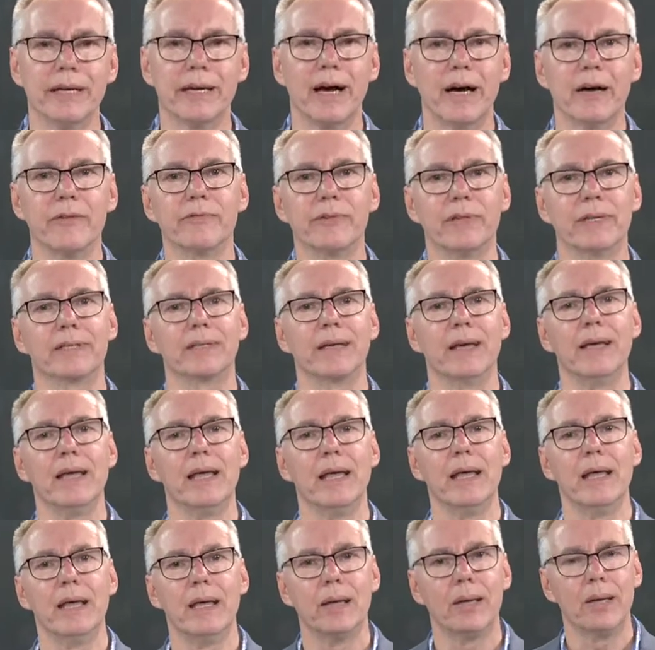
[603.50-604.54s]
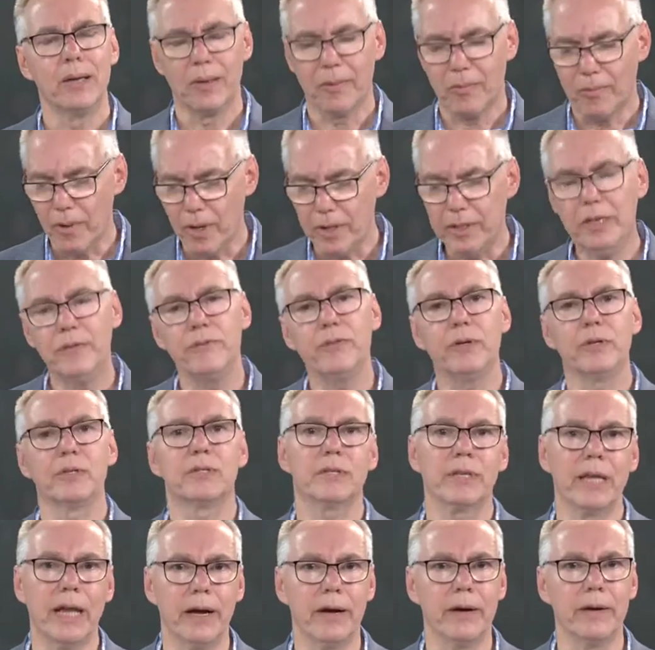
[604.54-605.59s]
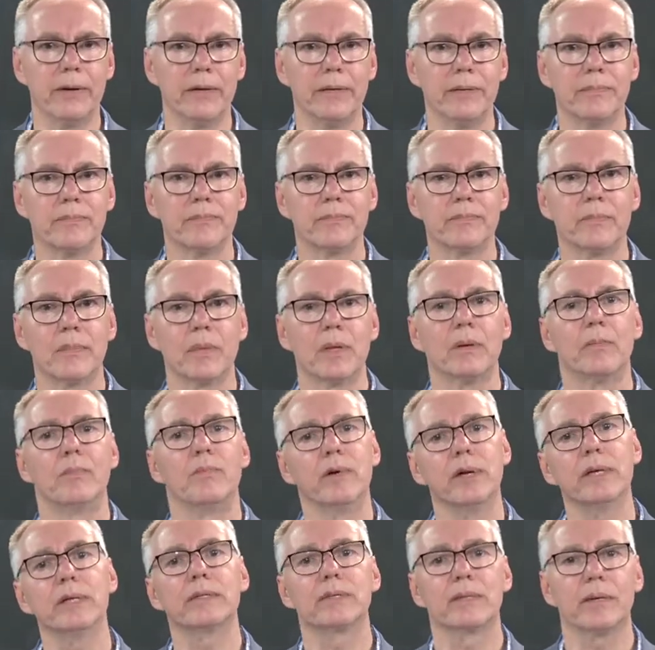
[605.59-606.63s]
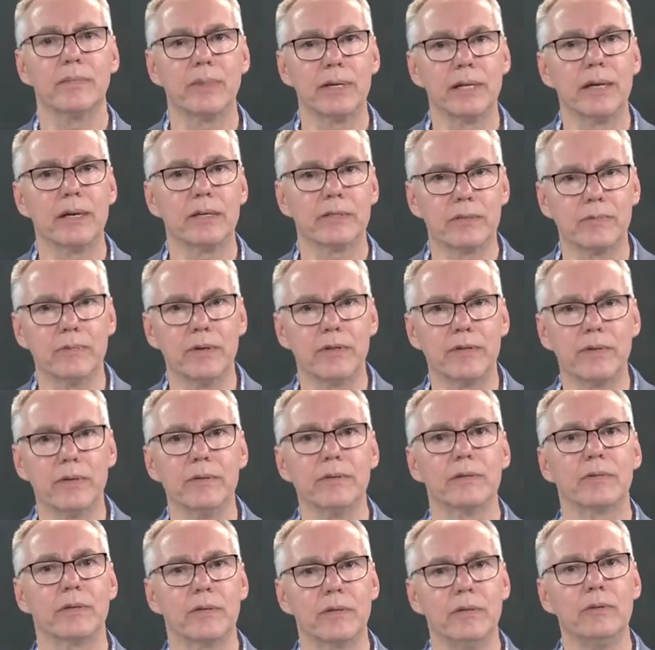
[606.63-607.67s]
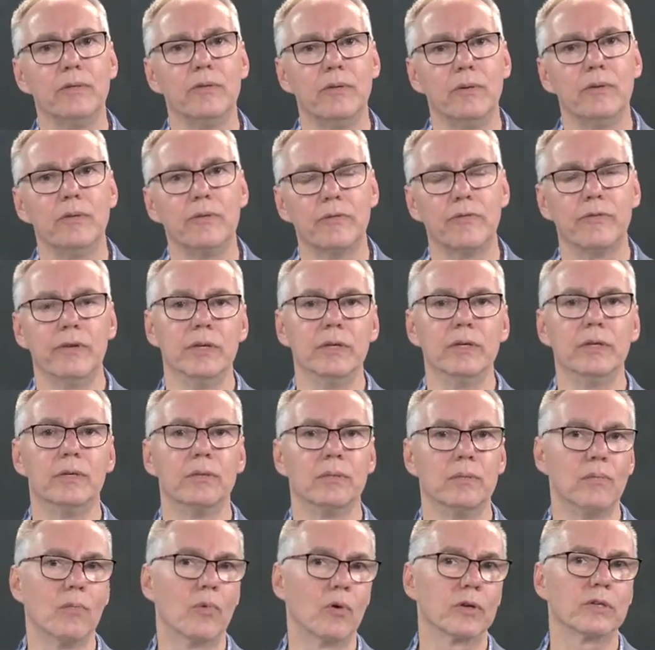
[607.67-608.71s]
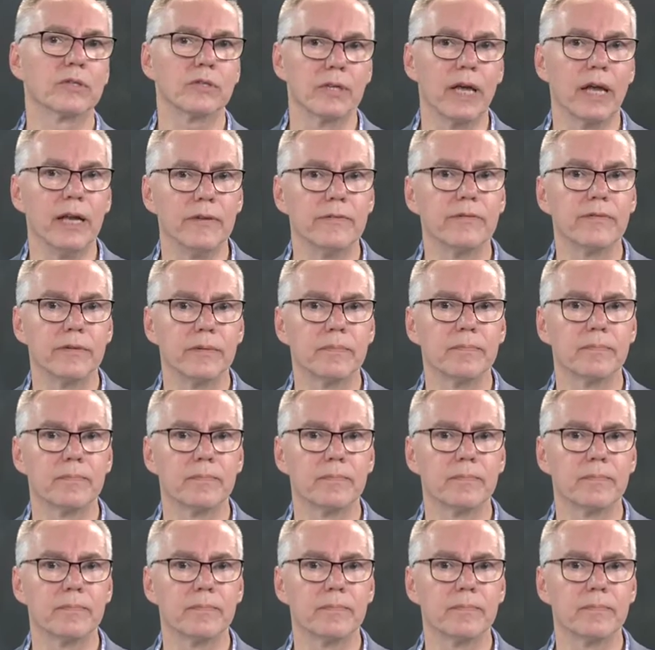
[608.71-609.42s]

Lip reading: conflict. Well, if you're scared, bring somebody else with you so you feel more safe.